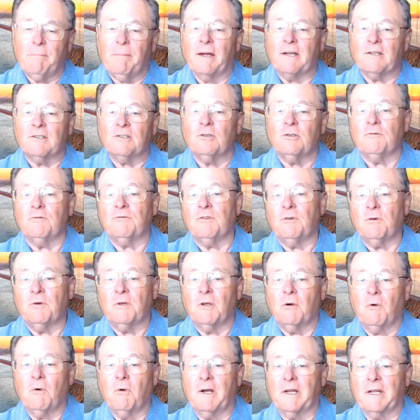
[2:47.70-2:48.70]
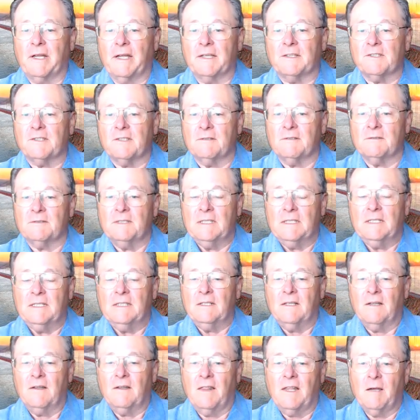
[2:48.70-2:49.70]
2 if you really want to
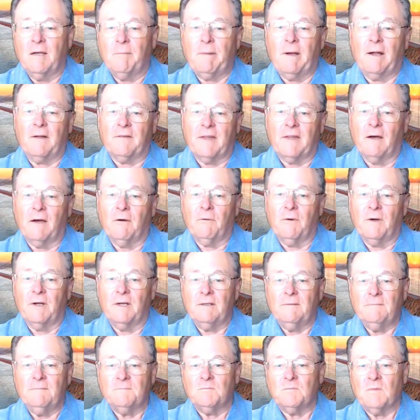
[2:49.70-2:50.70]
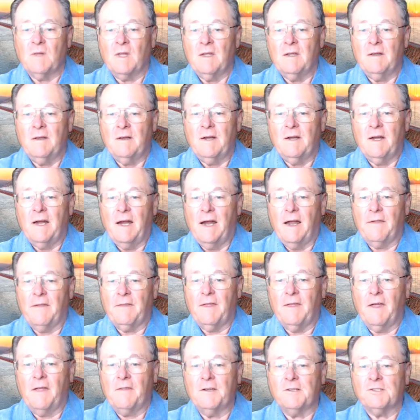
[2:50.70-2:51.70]
think about it that way.
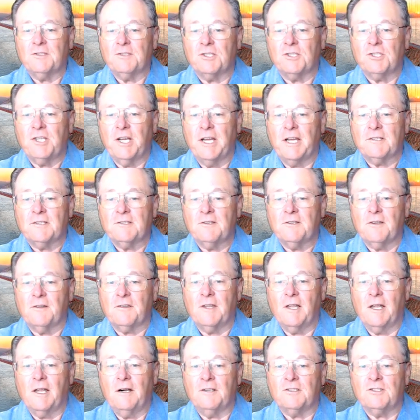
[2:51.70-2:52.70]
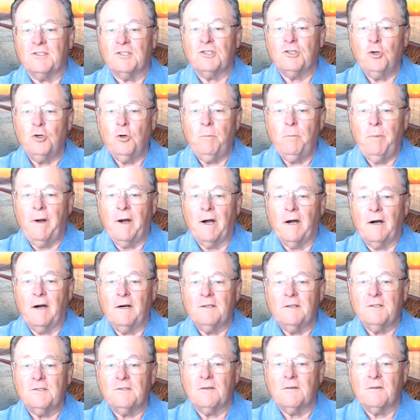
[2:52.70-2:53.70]
And then there's a chance that there's 2
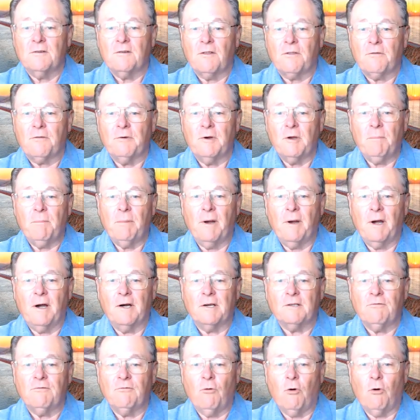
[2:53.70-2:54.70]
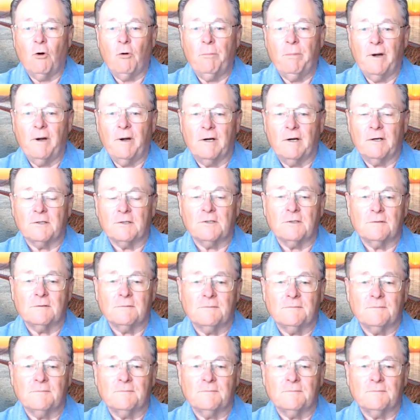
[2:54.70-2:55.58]
pairs, 3 pairs, 4 pairs.